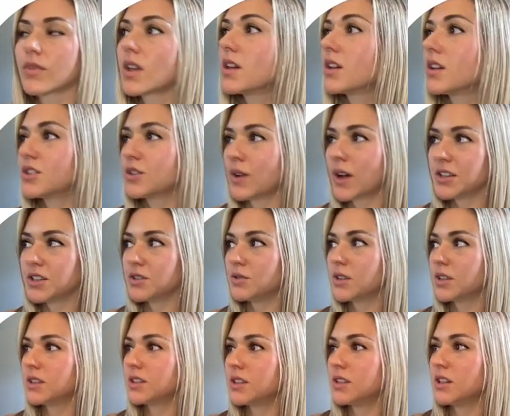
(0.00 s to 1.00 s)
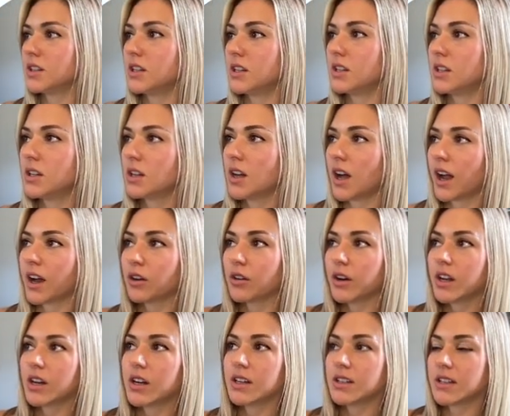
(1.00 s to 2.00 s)
So as you can see, I
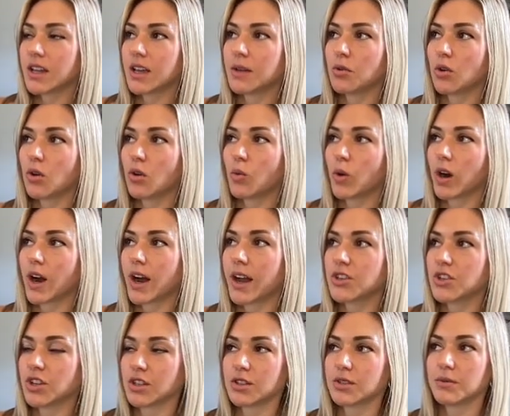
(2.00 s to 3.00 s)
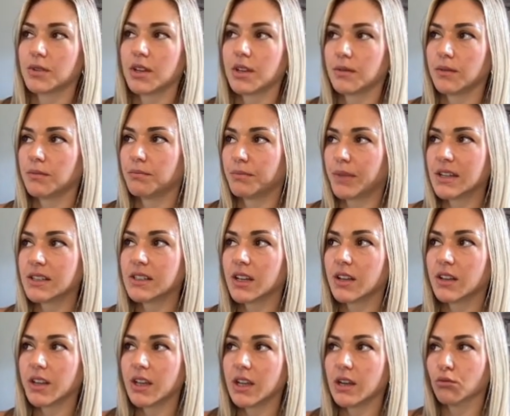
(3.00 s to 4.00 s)
created a table where I just
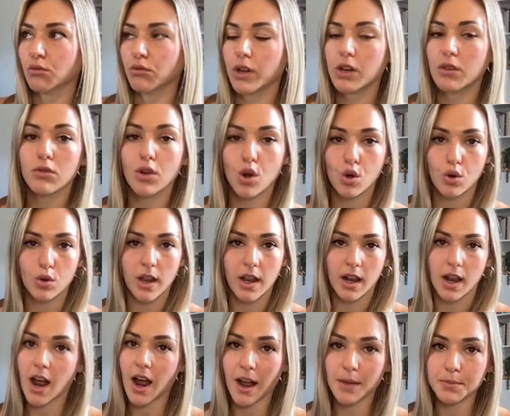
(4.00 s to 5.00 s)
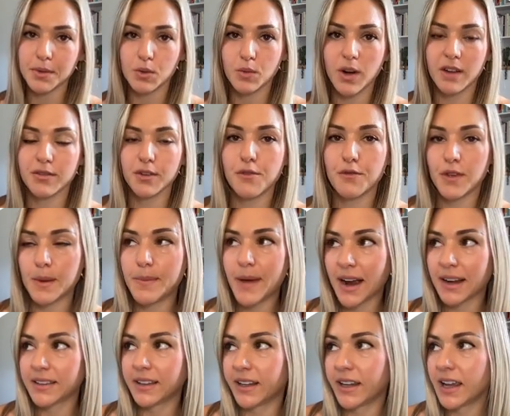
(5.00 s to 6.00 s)
basically rewrote and copied whatever
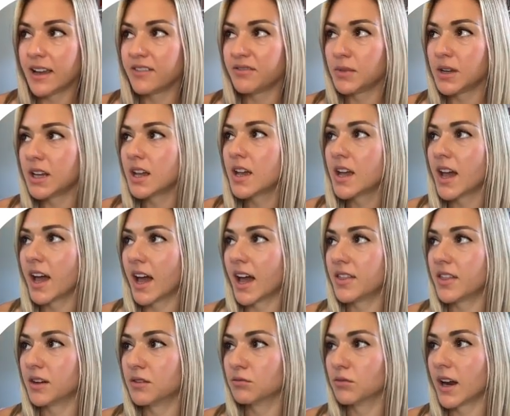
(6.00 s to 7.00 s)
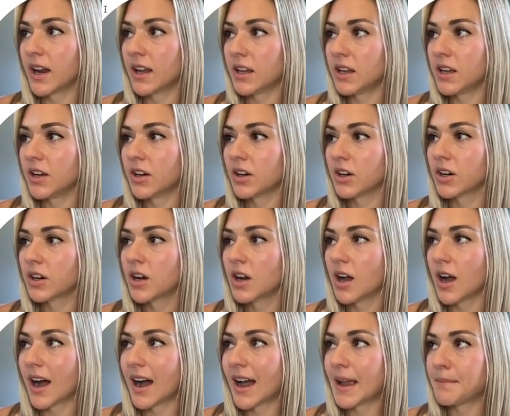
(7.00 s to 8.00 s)
feedback they gave me, and then right here
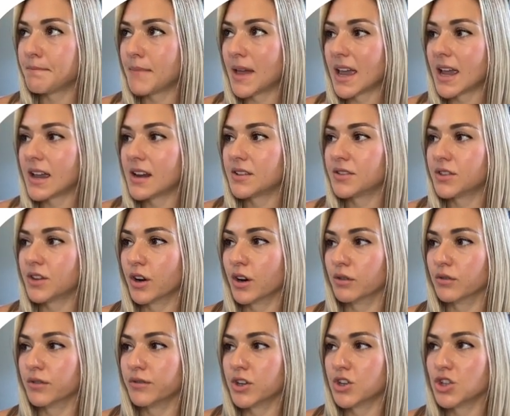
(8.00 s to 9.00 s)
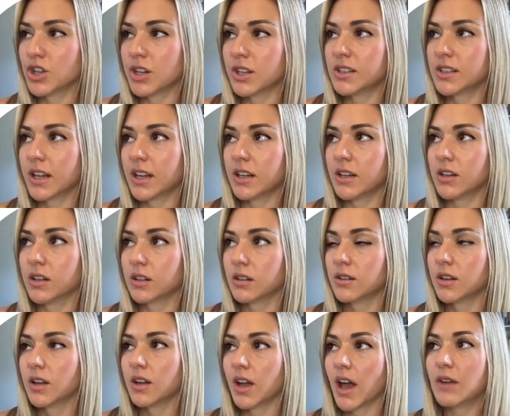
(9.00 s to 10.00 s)
I made the revisions
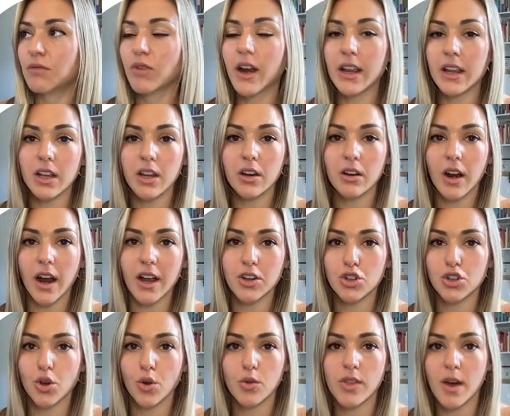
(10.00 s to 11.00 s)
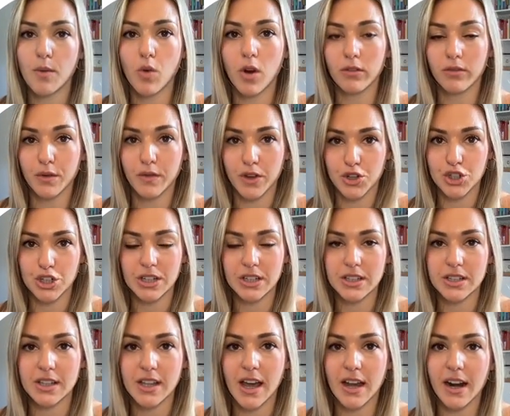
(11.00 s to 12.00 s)
and right here, I showed them what
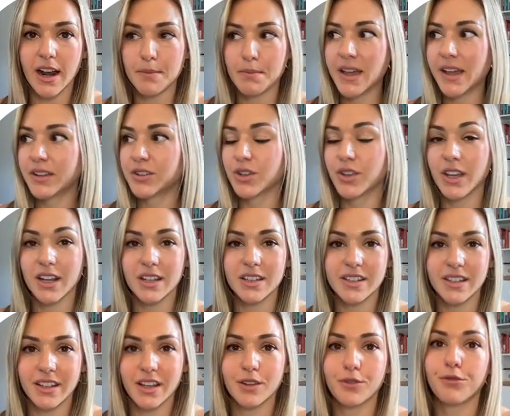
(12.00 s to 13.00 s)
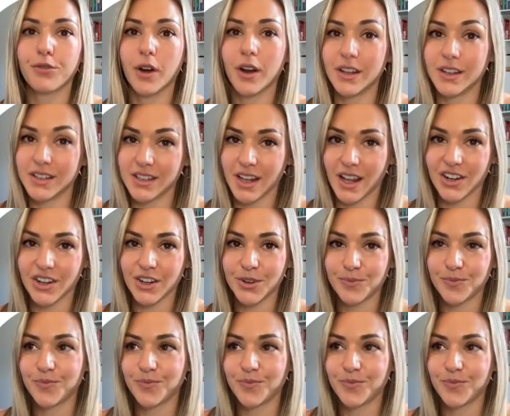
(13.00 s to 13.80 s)
revisions that I made so they could see it front and center.